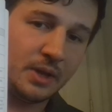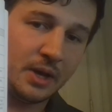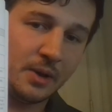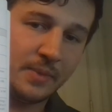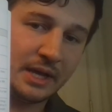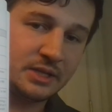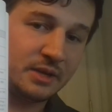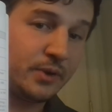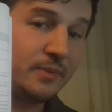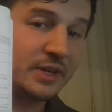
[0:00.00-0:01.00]
Um, I
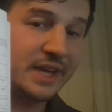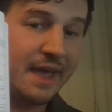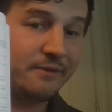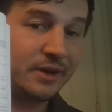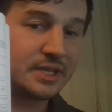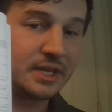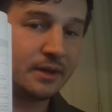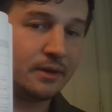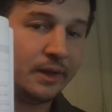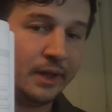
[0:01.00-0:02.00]
saw pretty much every
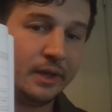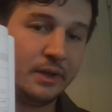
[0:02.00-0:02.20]
skill